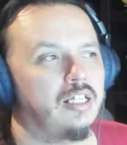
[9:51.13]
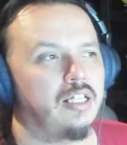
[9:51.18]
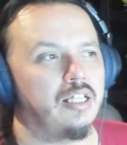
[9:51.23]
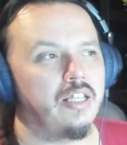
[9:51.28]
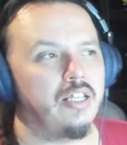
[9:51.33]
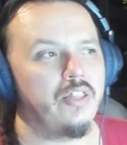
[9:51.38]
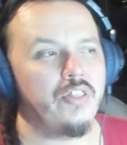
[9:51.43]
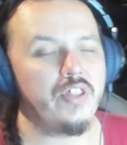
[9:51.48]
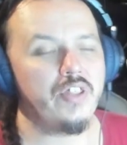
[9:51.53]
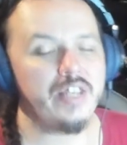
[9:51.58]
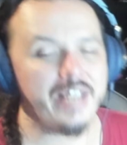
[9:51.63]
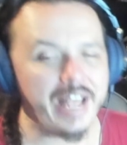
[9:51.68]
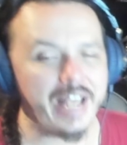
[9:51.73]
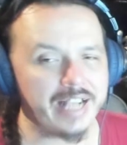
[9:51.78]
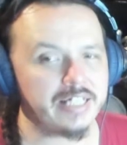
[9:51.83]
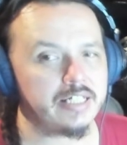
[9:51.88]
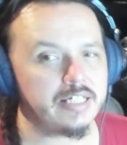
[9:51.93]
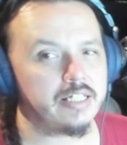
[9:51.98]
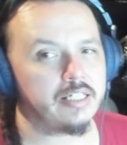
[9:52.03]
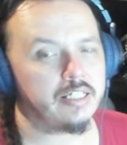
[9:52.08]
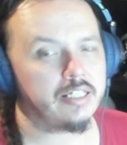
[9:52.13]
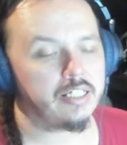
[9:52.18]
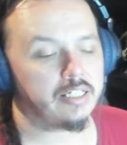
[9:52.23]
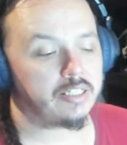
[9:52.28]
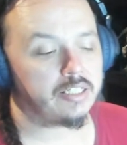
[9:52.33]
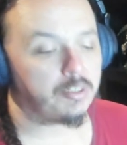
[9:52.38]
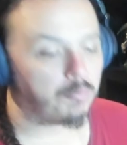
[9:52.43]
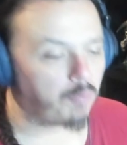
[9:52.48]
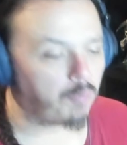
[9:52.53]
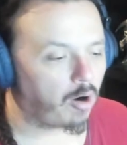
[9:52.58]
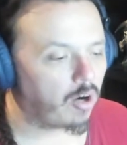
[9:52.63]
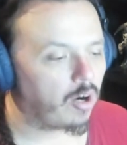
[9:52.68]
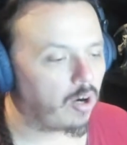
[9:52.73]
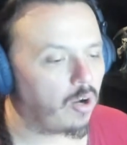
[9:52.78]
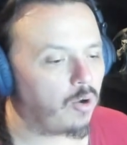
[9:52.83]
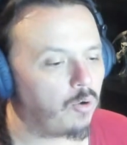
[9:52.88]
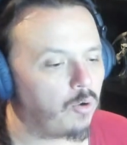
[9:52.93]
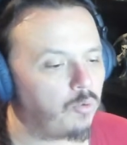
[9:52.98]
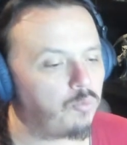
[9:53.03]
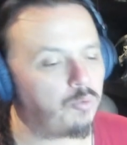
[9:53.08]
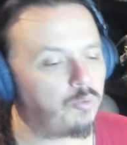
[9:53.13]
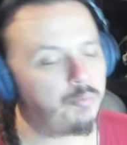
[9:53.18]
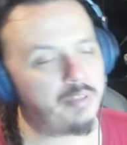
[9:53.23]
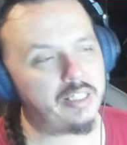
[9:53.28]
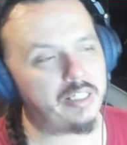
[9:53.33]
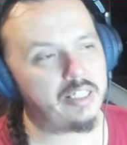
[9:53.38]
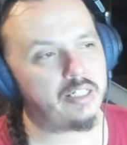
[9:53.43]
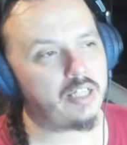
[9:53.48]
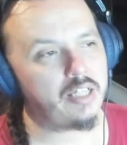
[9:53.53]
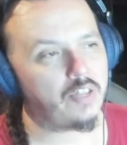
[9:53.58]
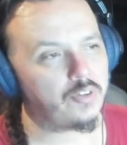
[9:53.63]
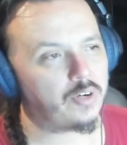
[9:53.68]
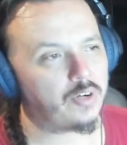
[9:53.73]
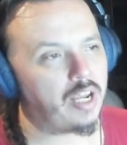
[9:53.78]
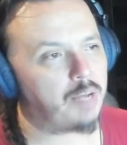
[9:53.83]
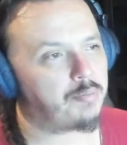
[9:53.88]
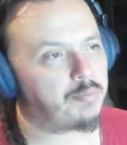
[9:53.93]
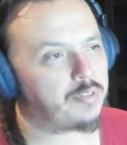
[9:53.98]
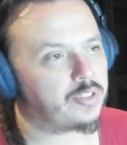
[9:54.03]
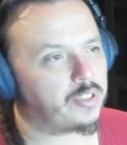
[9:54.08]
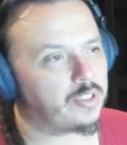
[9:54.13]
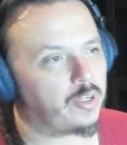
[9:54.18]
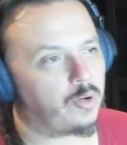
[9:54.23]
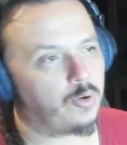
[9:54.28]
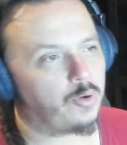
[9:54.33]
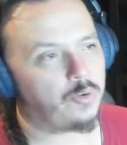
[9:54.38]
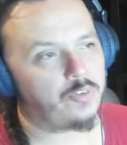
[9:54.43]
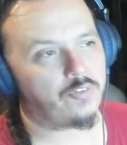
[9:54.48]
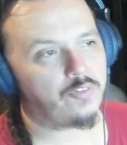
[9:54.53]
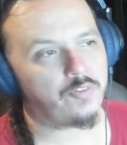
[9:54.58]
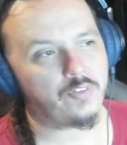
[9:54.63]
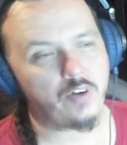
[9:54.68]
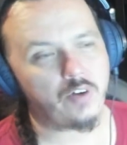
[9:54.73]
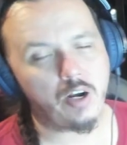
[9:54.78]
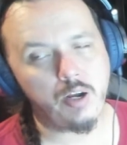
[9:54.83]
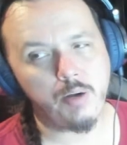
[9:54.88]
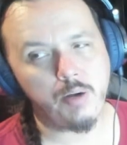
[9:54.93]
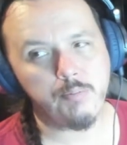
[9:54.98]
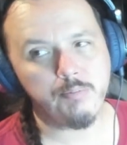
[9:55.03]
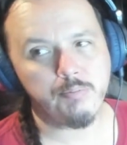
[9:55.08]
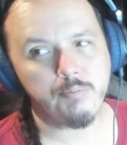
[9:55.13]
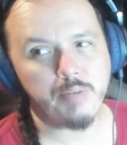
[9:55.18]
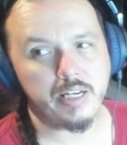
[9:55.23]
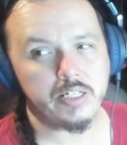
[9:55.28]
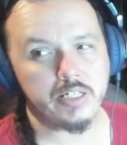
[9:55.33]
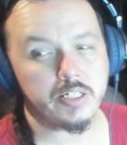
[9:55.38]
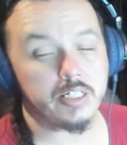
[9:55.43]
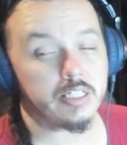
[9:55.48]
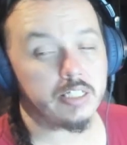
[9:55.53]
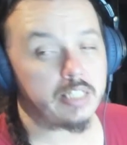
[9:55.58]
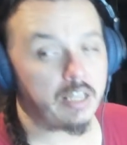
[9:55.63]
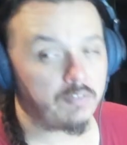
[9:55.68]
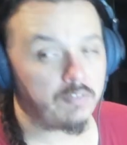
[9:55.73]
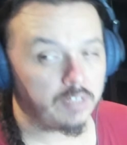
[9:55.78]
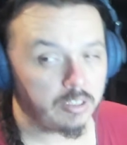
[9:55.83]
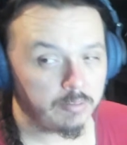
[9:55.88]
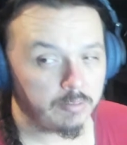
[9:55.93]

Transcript: The next tomorrow will be another episode from Patient 7.